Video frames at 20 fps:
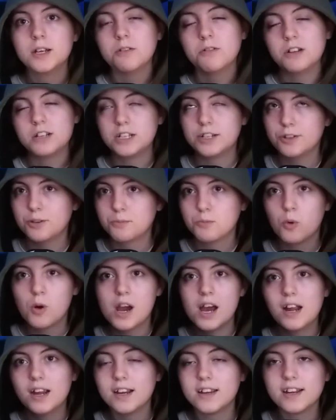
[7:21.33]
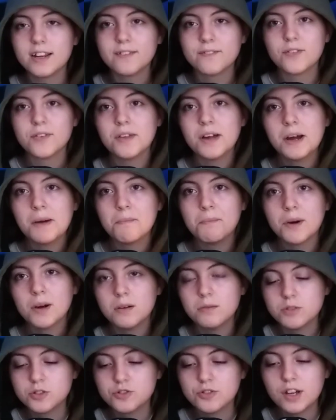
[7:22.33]
Need more editing for that. But
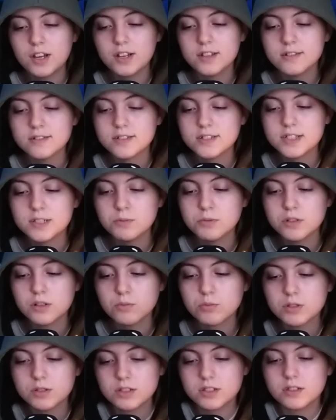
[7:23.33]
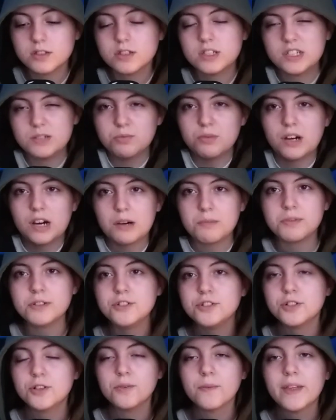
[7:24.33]
we'll try and see what happens,
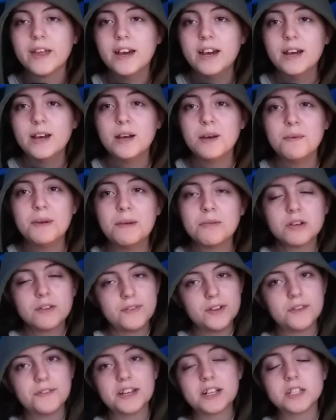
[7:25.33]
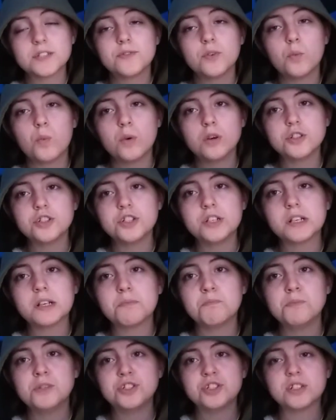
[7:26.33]
you know. Anyway, I'm going to finish. Thank you for watching.
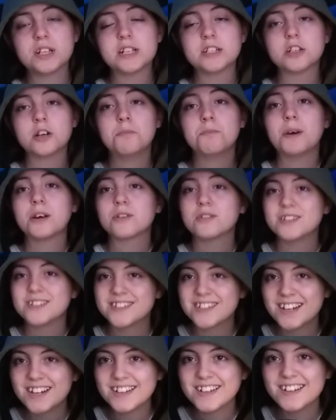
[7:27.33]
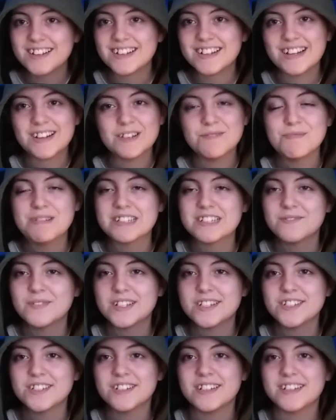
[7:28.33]
Make sure you guys come back on Saturday. And have an amazing
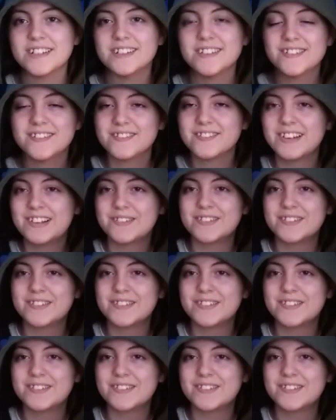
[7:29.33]
rest of your day. Bye